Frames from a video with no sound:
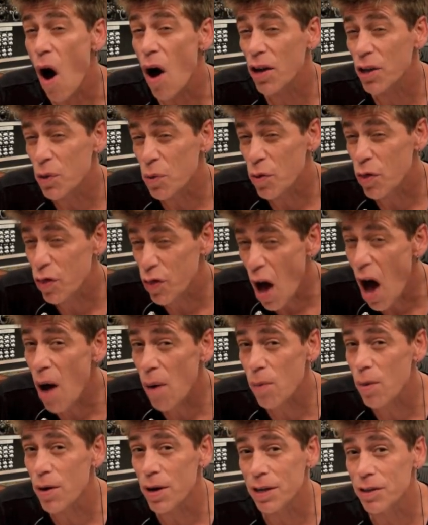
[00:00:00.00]
you
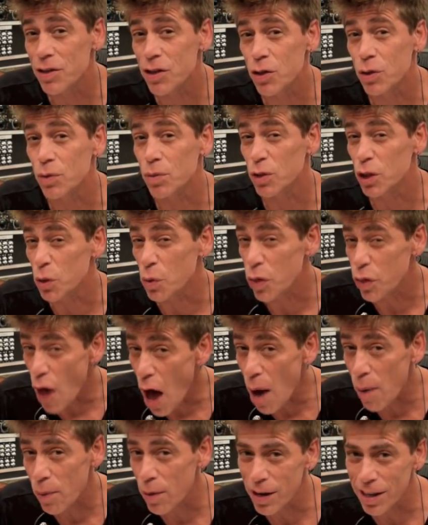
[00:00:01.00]
thought were in tune, you
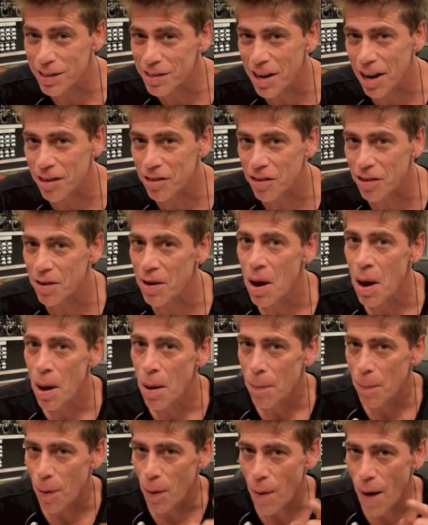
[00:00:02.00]
thought were in tension,
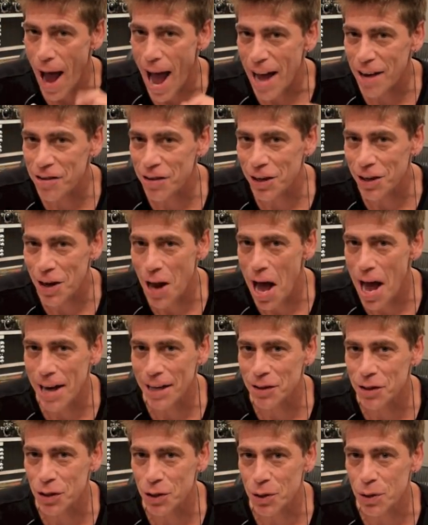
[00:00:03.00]
but were actually
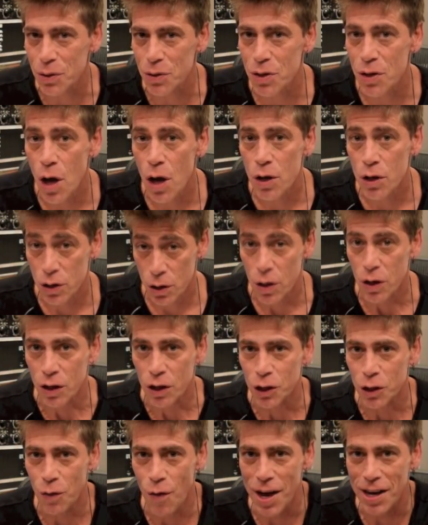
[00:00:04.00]
lying to you.
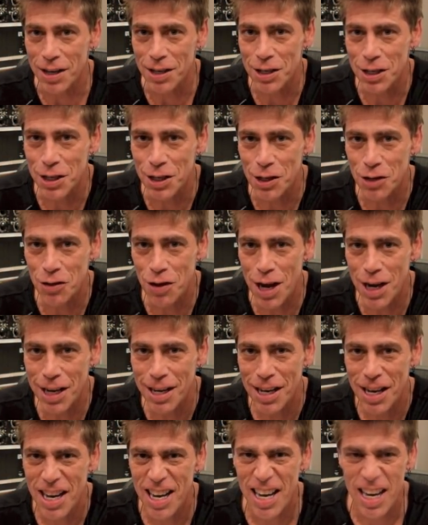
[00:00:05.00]
You ready to see the
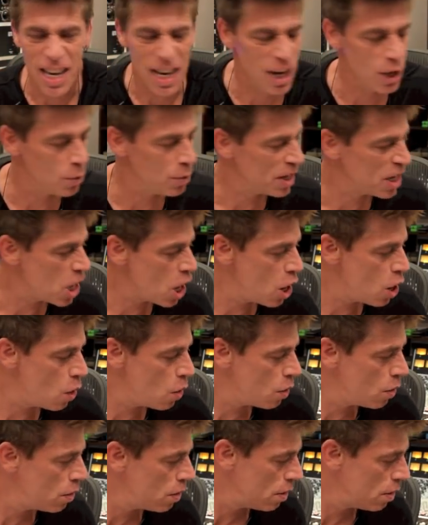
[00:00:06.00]
trick? Here we go.